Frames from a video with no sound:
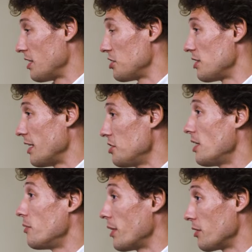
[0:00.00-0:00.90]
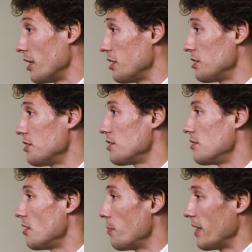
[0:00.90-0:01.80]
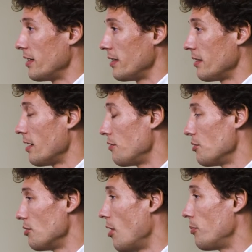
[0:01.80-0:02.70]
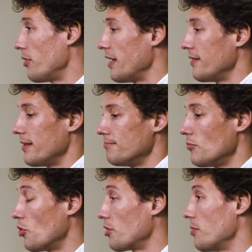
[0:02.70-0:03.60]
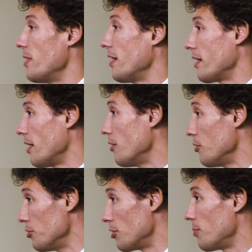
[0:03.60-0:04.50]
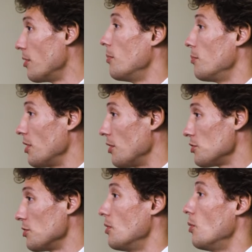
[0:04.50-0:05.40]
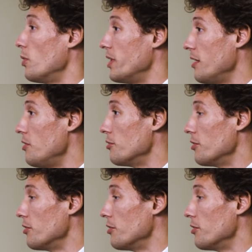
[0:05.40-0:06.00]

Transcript: legislation and regulations, depending if you operate in North America, Europe, but also within